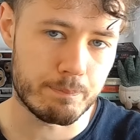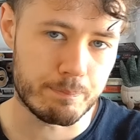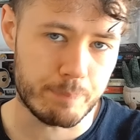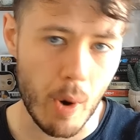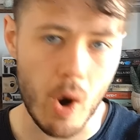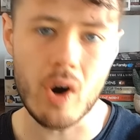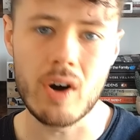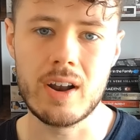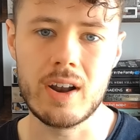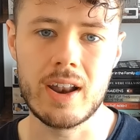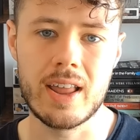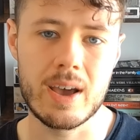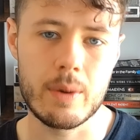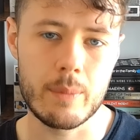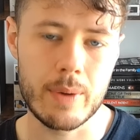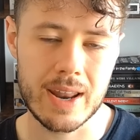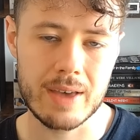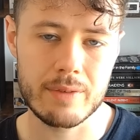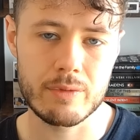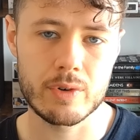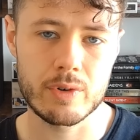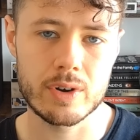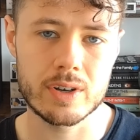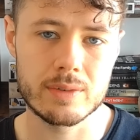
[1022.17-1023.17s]
bottle it
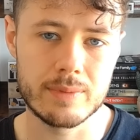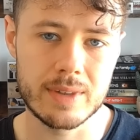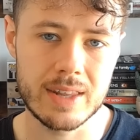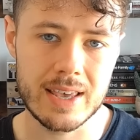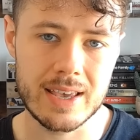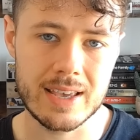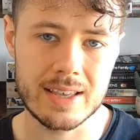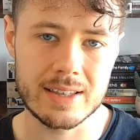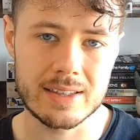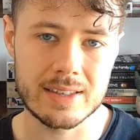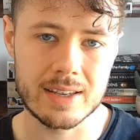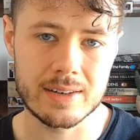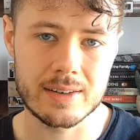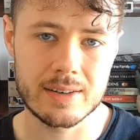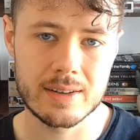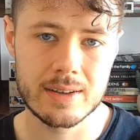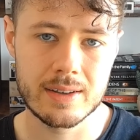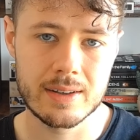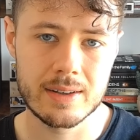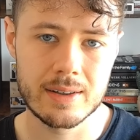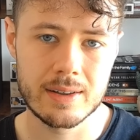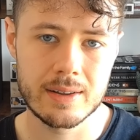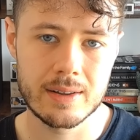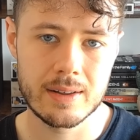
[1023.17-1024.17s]
whenever it's needed,
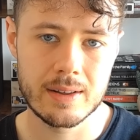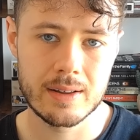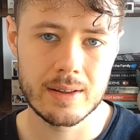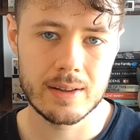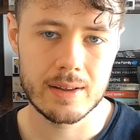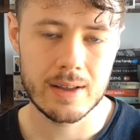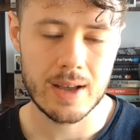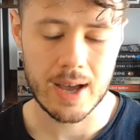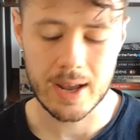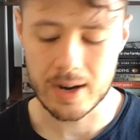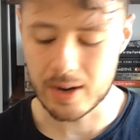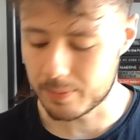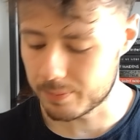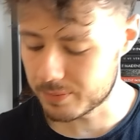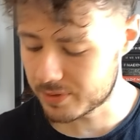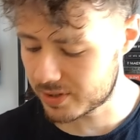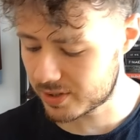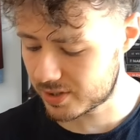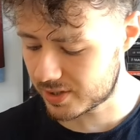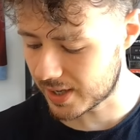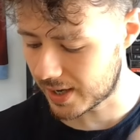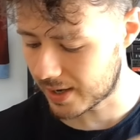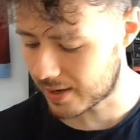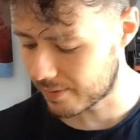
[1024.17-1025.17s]
and I'm
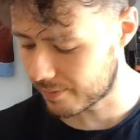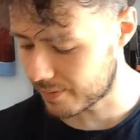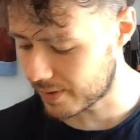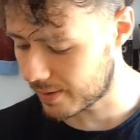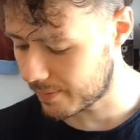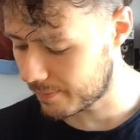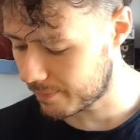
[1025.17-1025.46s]
sick of it.